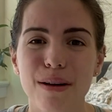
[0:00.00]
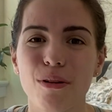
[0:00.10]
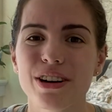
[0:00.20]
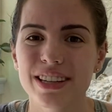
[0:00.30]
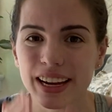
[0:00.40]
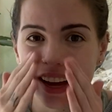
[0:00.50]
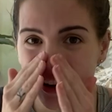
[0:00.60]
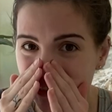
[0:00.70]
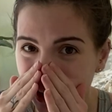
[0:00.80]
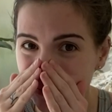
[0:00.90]
I'm always like
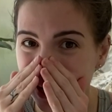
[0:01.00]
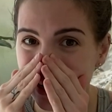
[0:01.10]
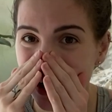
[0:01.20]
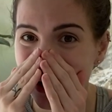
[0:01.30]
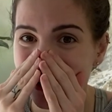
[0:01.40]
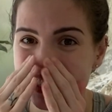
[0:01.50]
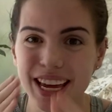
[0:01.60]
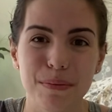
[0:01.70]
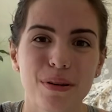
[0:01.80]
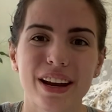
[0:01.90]
covering my nose
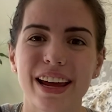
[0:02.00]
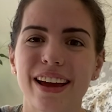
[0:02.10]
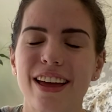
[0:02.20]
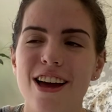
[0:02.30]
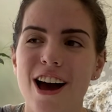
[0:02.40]
and putting